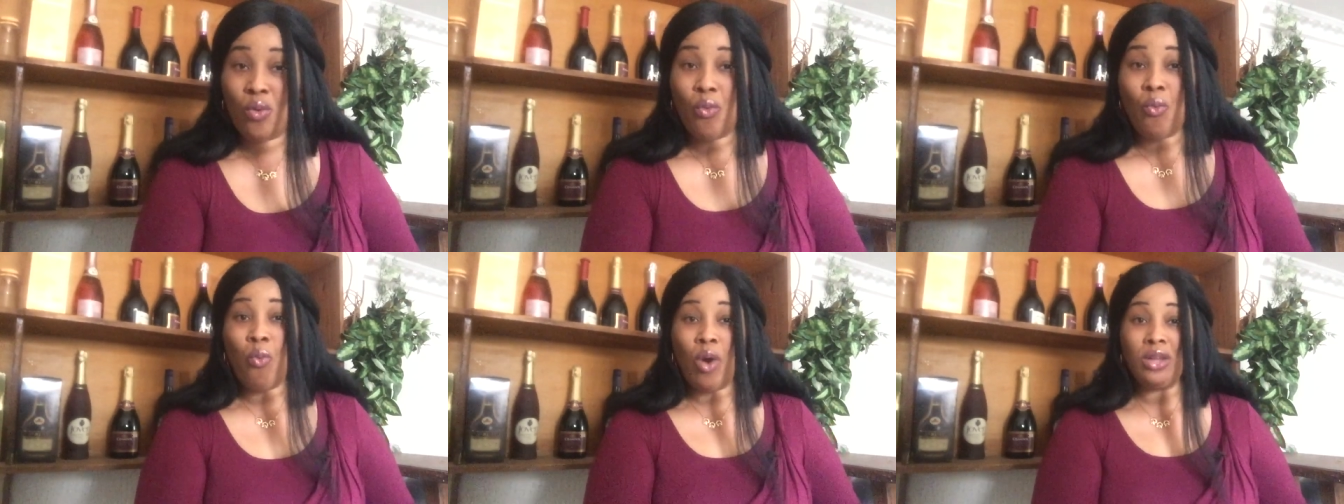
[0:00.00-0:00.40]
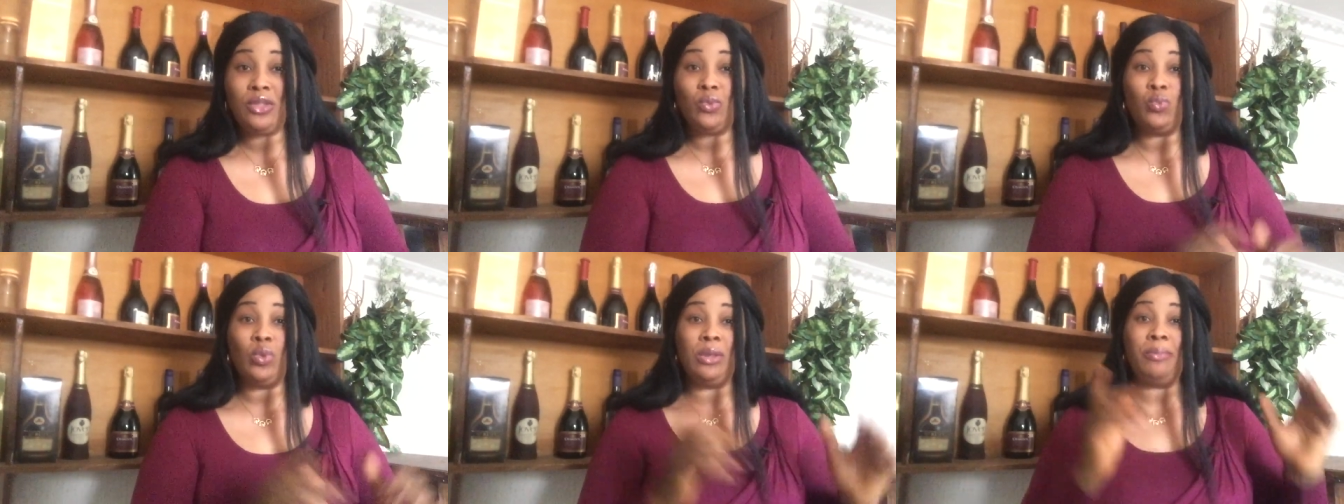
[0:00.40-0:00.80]

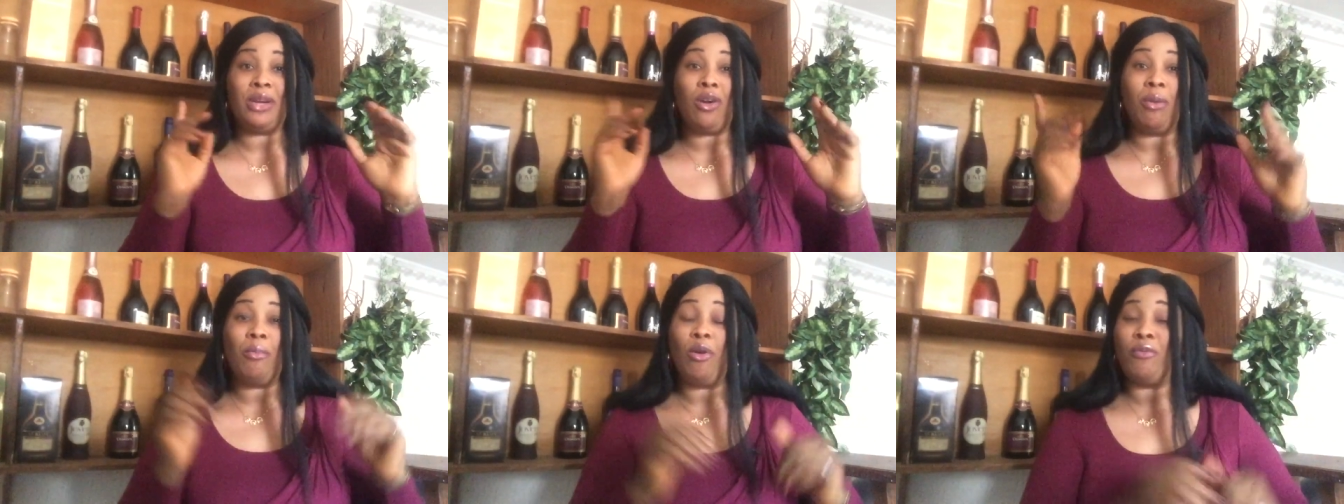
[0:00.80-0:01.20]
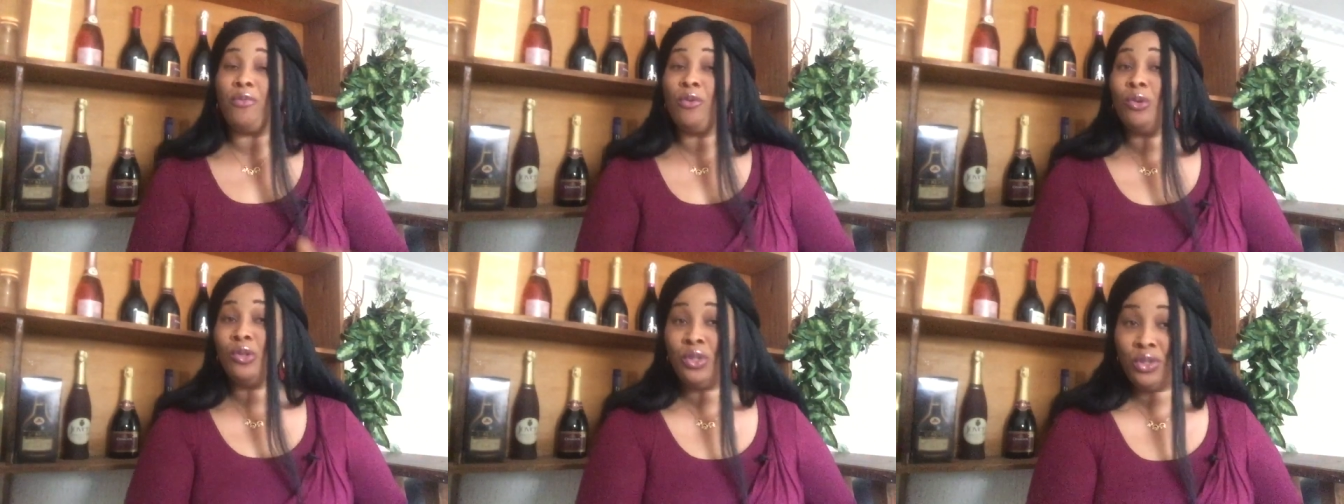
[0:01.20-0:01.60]
What will become of
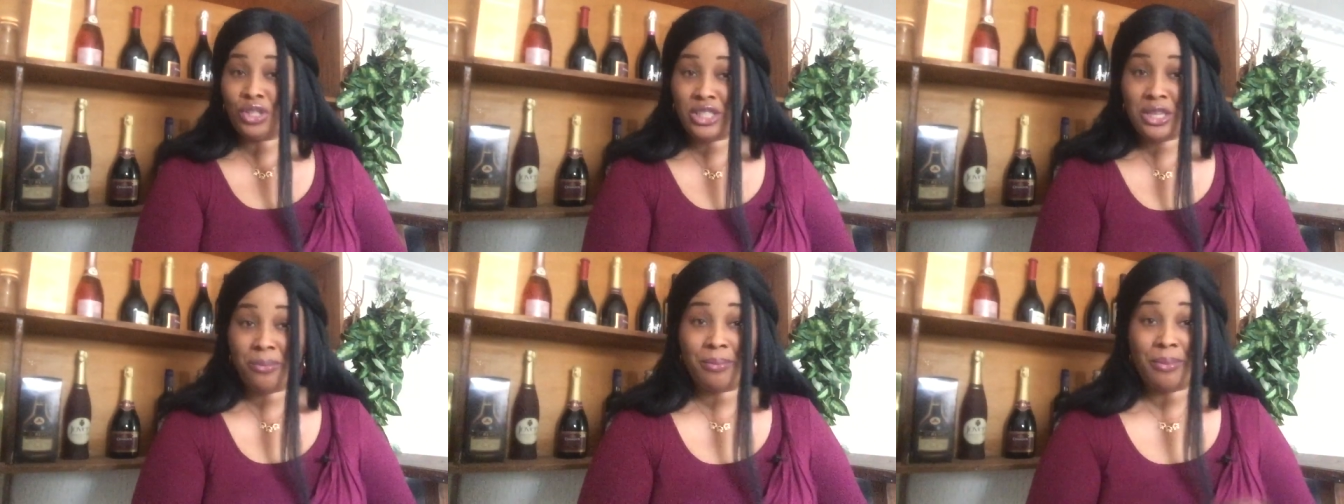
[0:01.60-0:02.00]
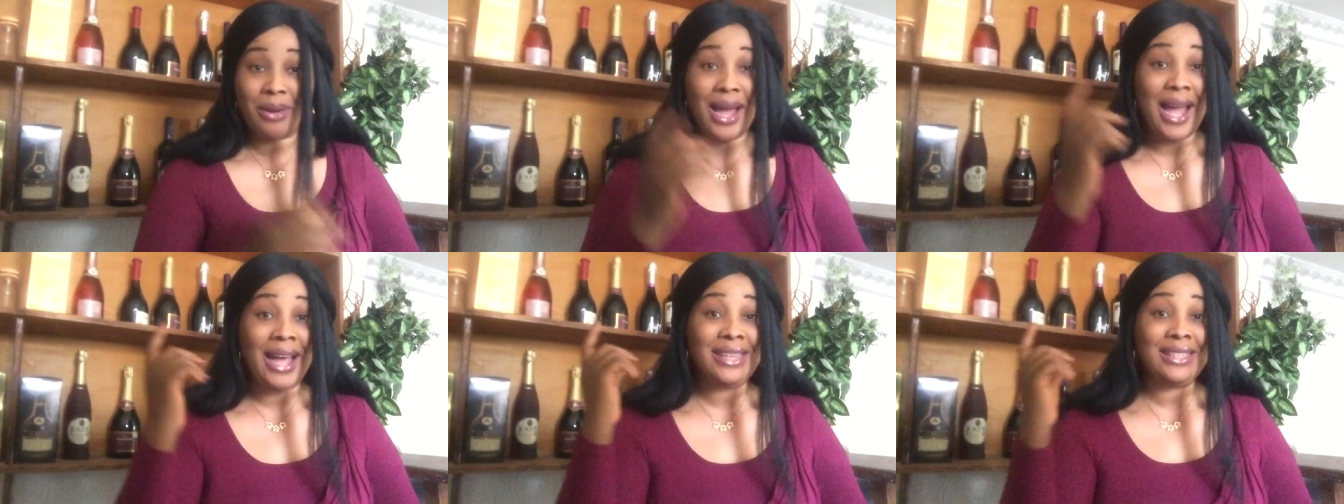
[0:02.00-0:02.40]
ozone ship?
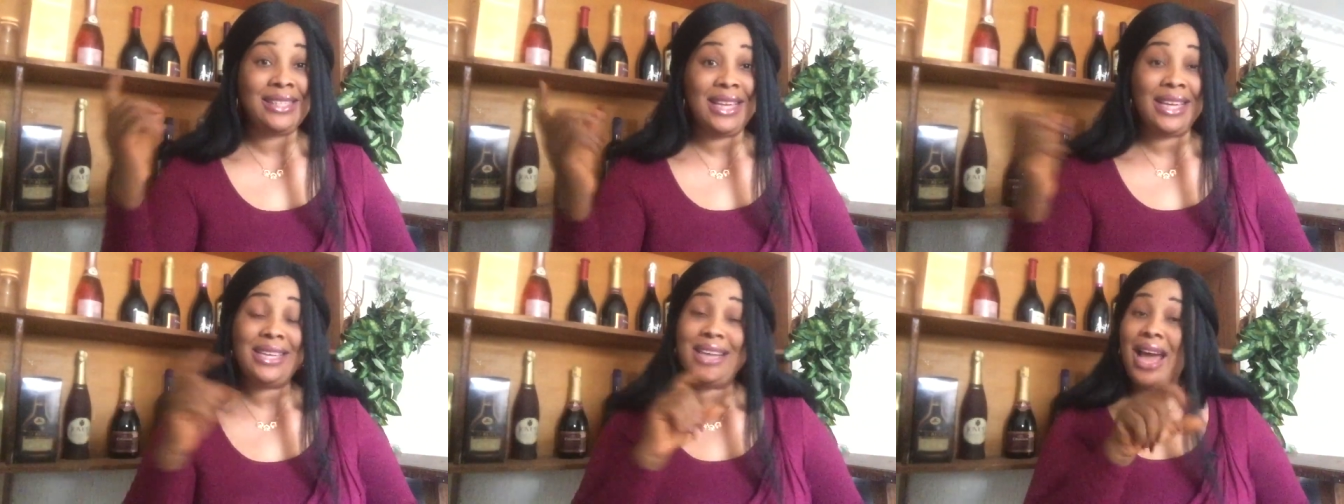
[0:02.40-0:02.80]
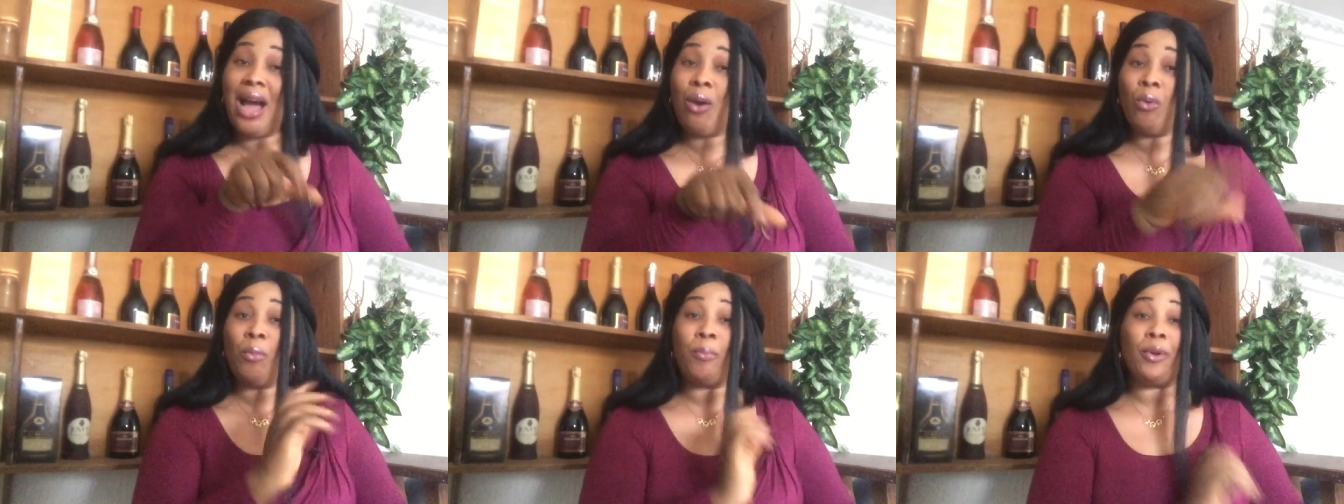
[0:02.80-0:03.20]
I said
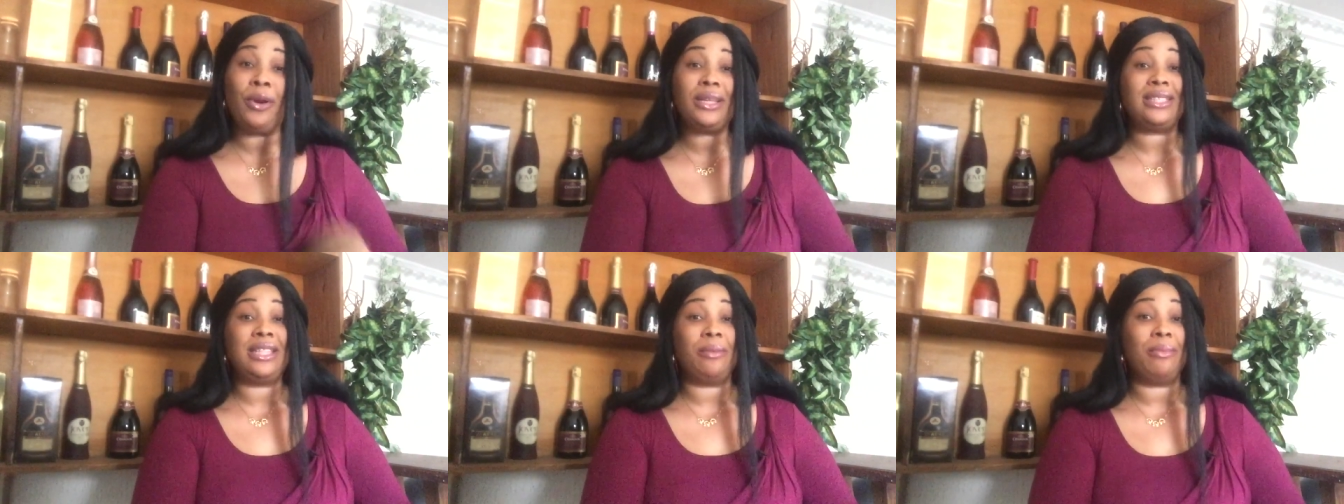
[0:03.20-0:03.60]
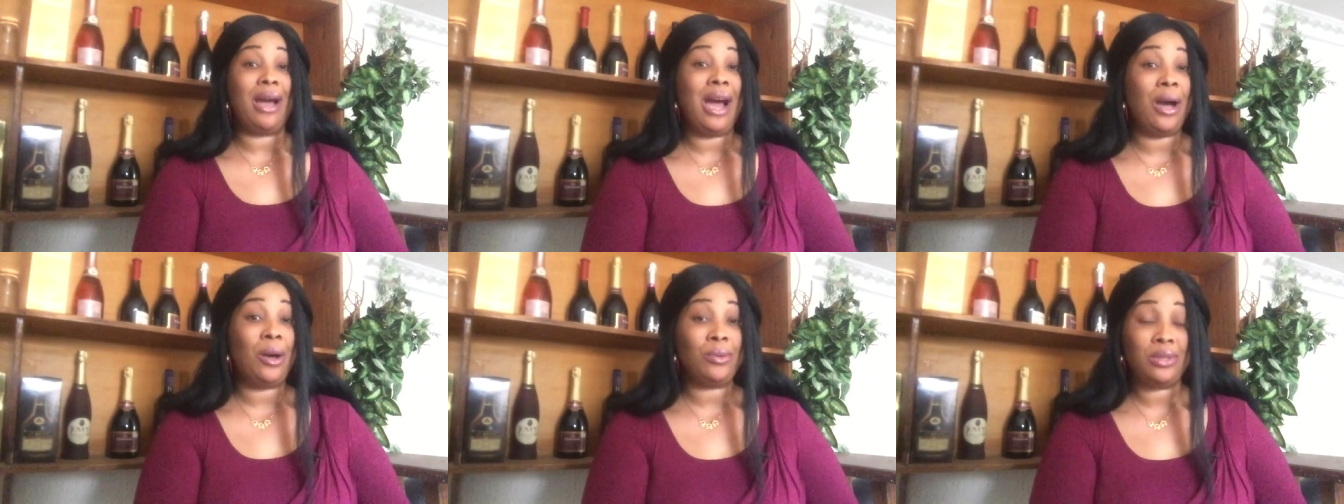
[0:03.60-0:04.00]
I will point them
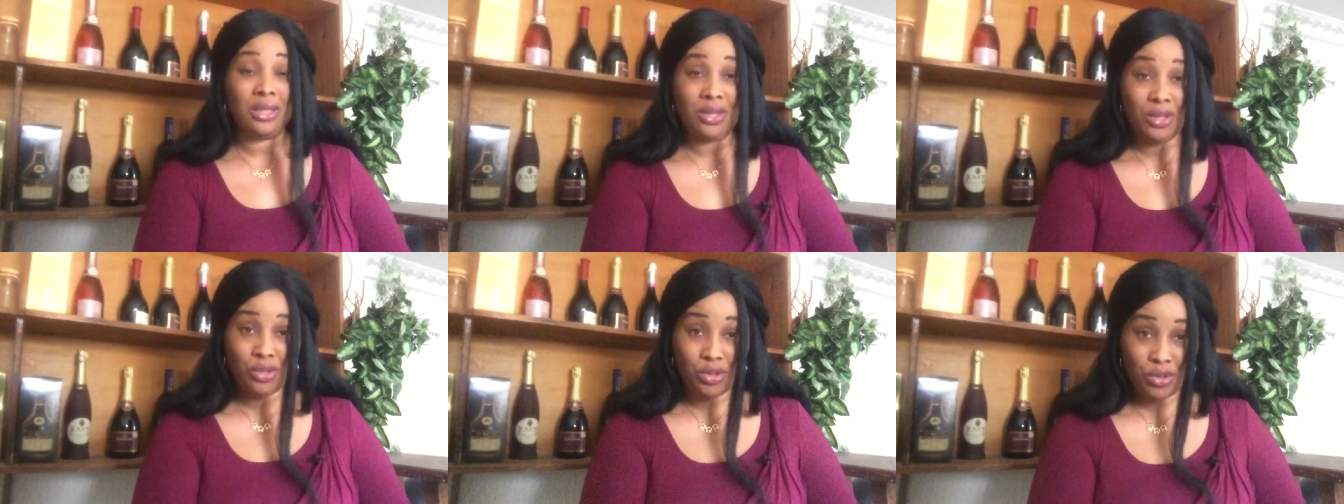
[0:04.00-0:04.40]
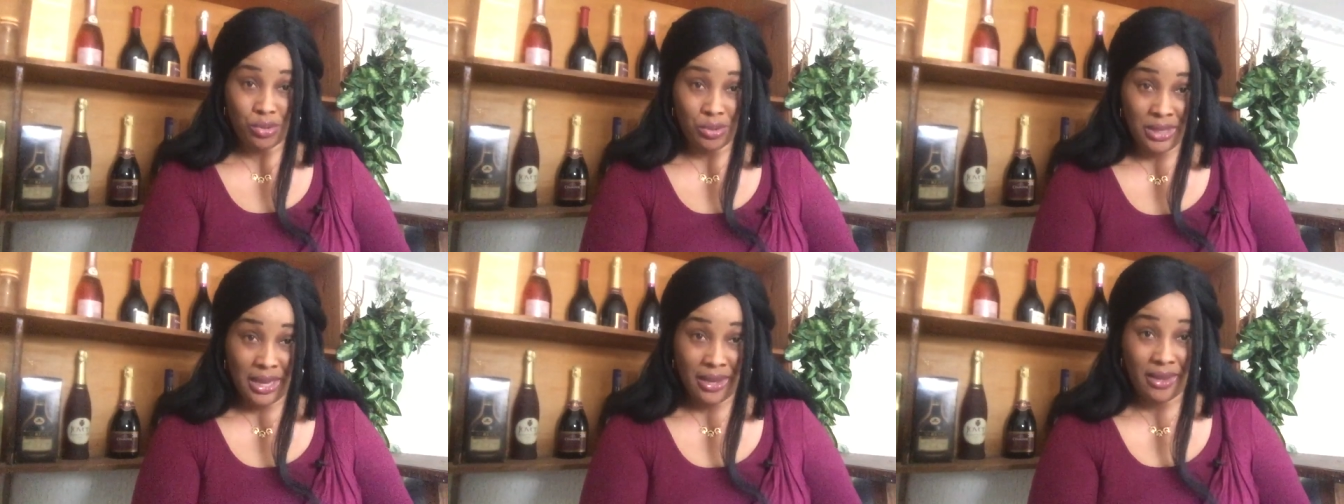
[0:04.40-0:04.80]
out
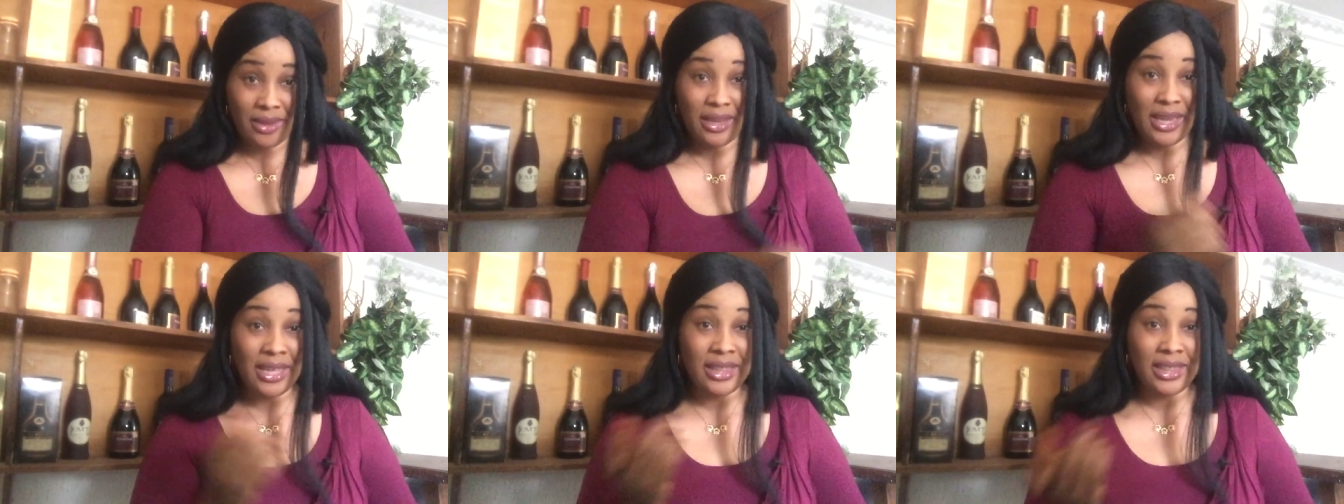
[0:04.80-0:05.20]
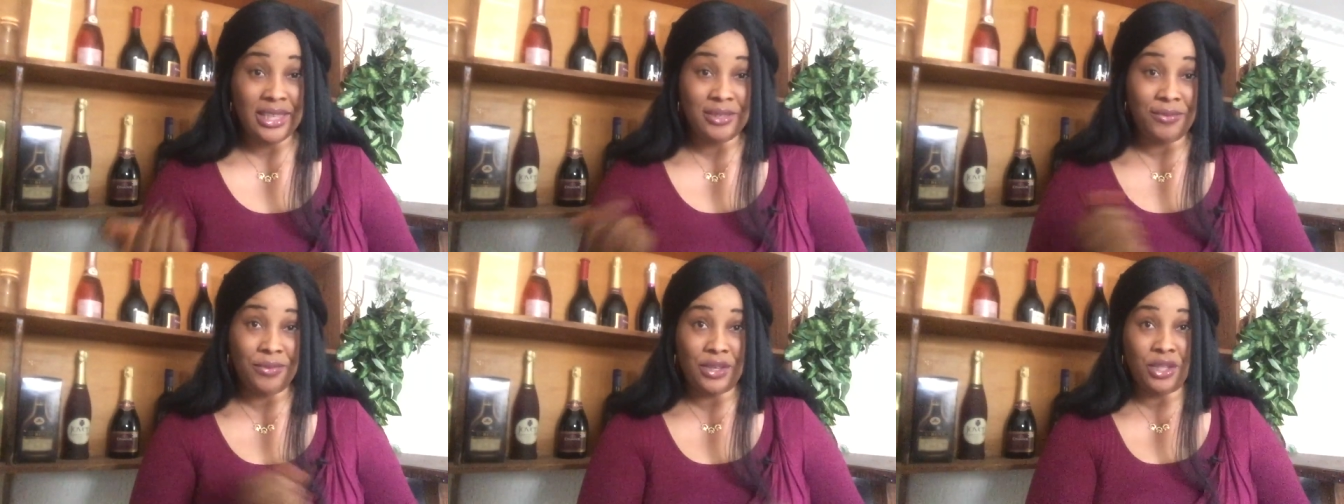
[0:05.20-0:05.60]
today in
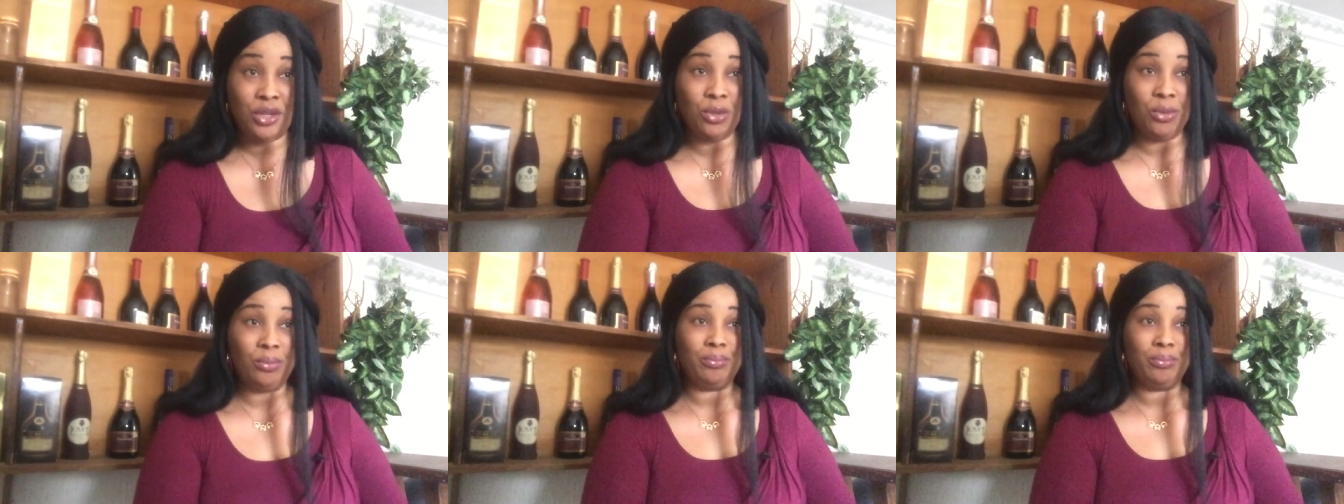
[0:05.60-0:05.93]
this video.